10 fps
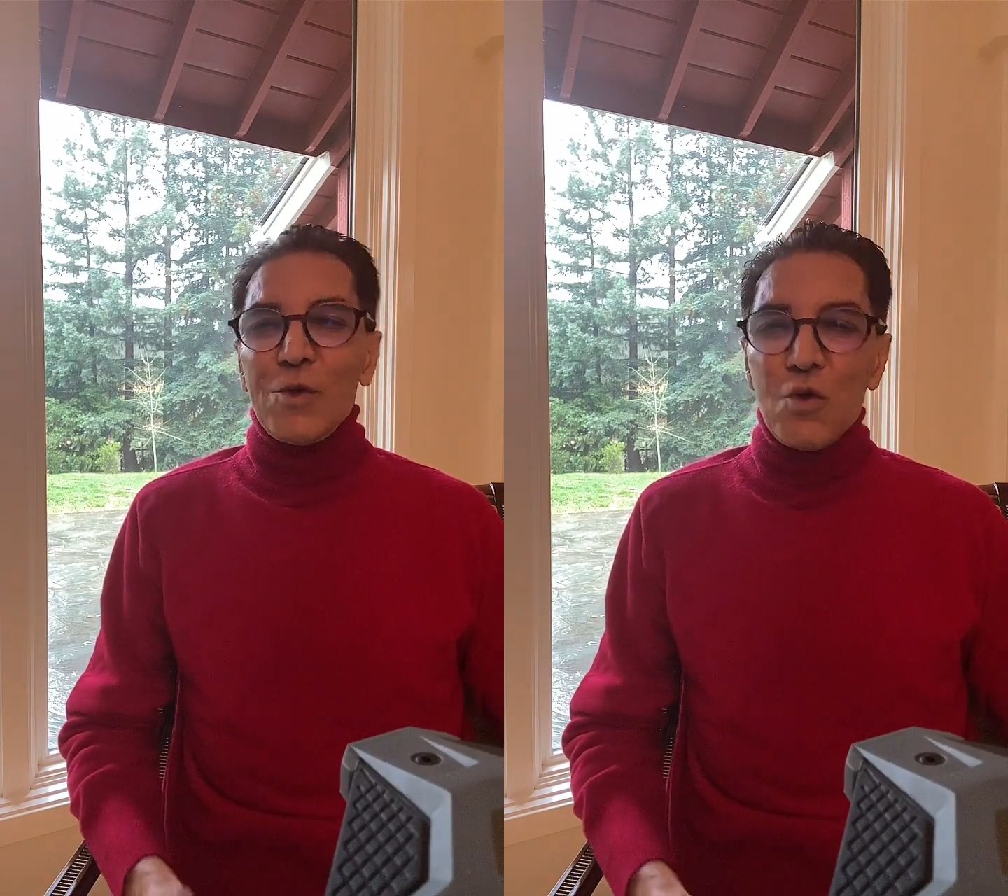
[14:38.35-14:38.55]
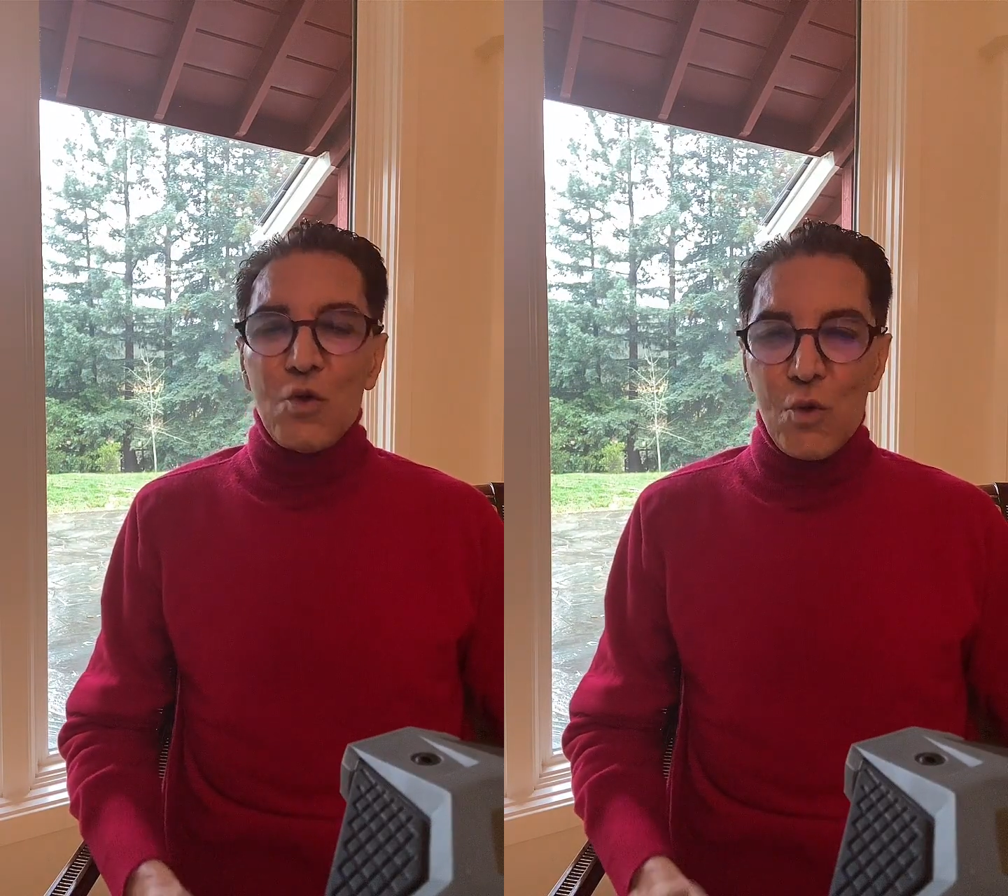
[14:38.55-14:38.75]

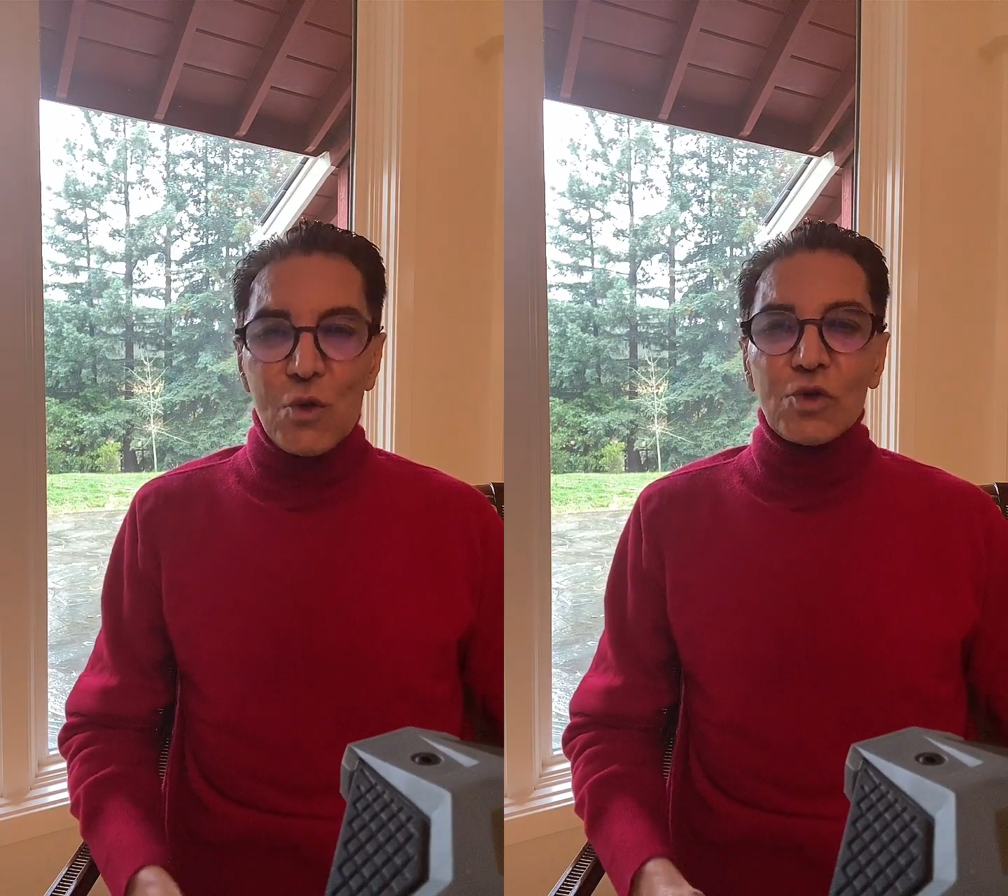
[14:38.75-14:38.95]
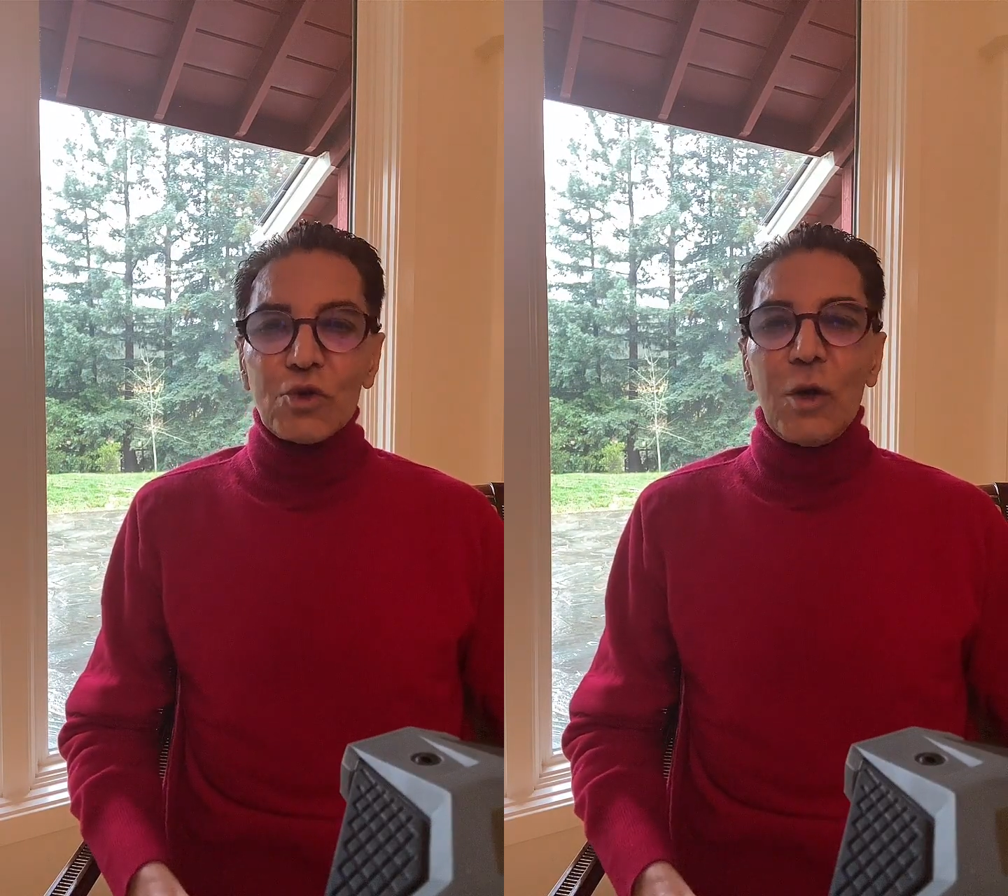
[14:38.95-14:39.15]

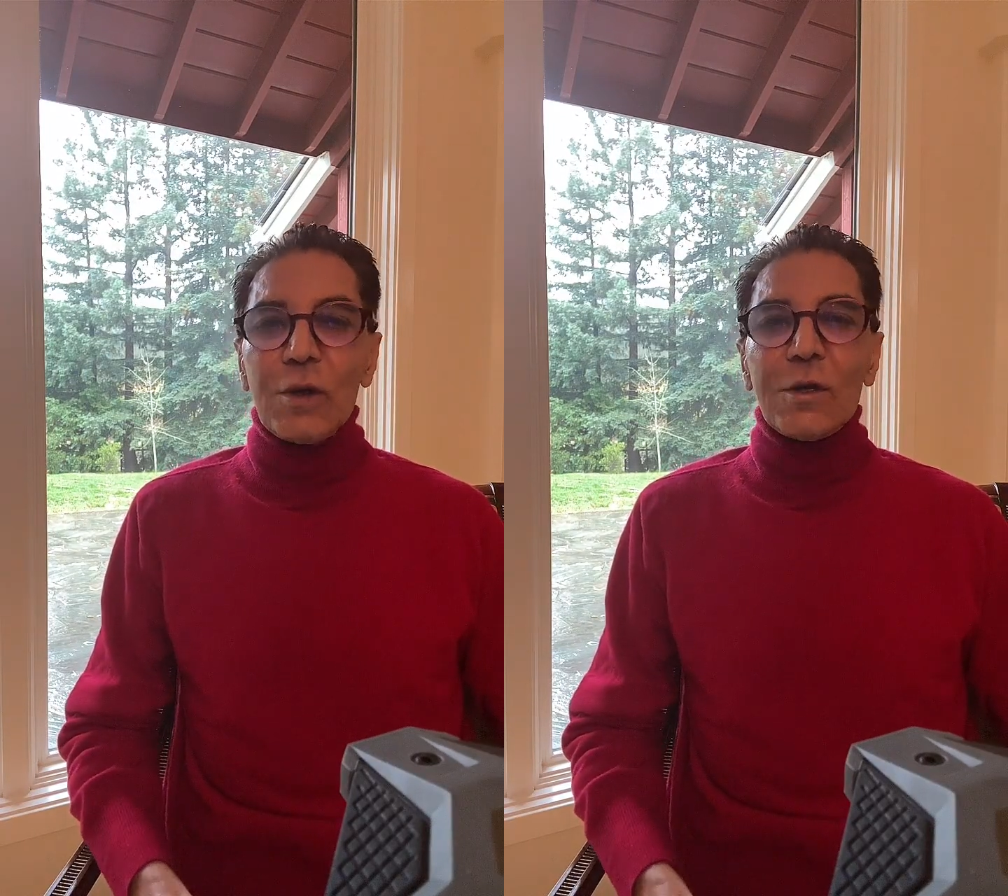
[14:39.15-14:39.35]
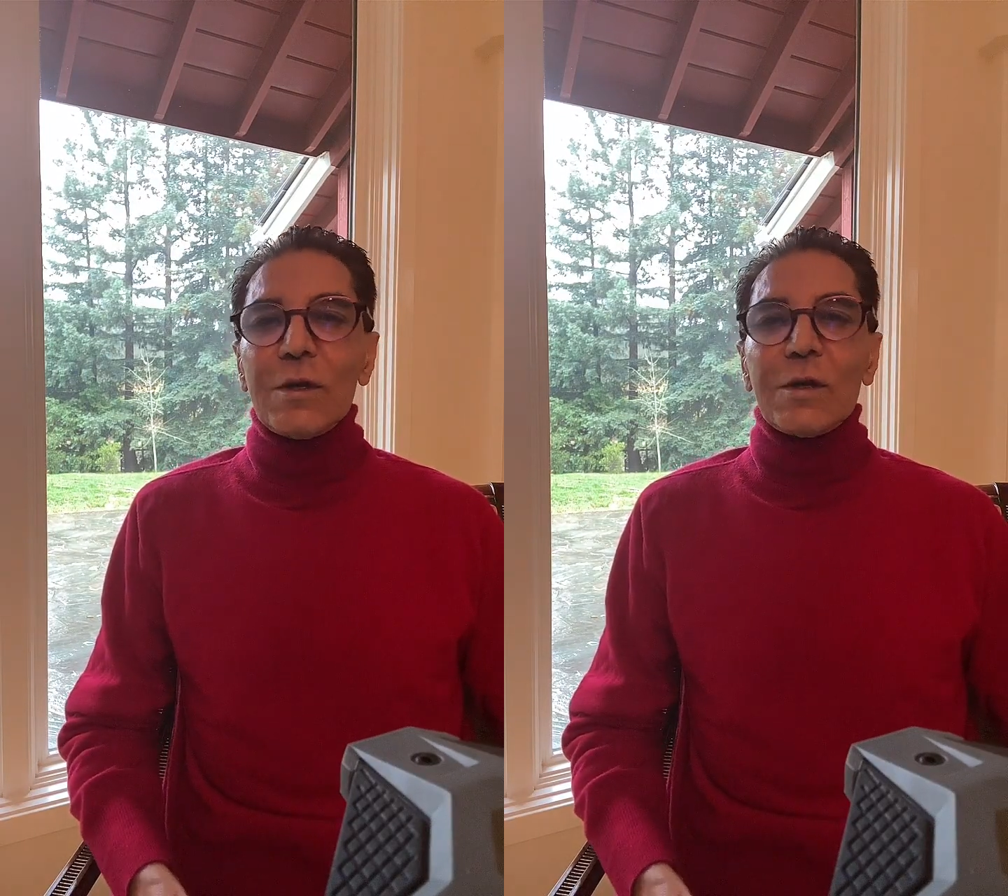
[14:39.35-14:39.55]

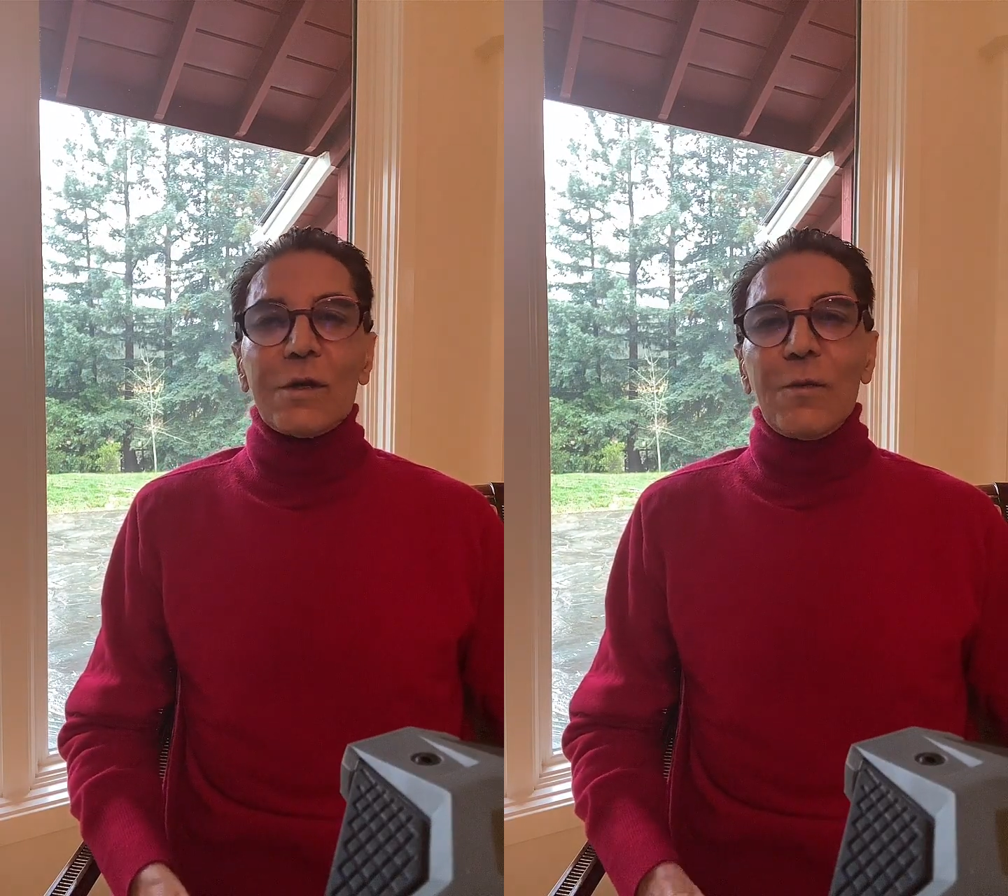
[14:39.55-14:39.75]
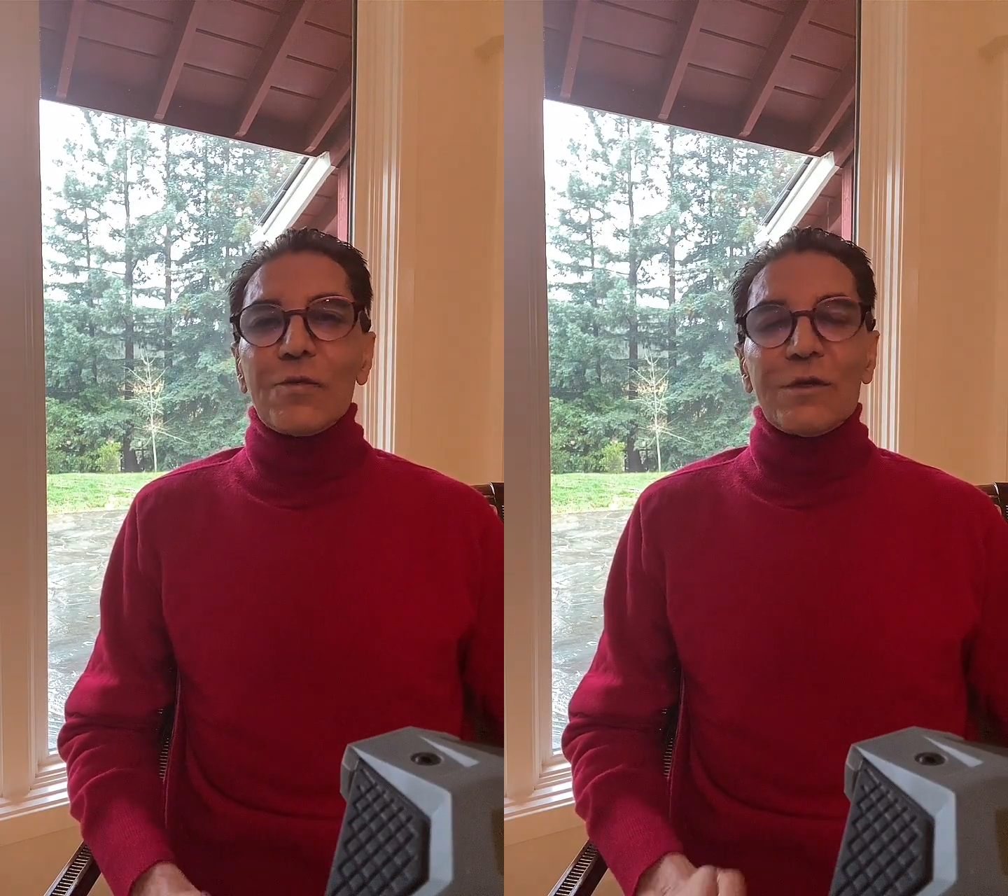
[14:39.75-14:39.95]
usually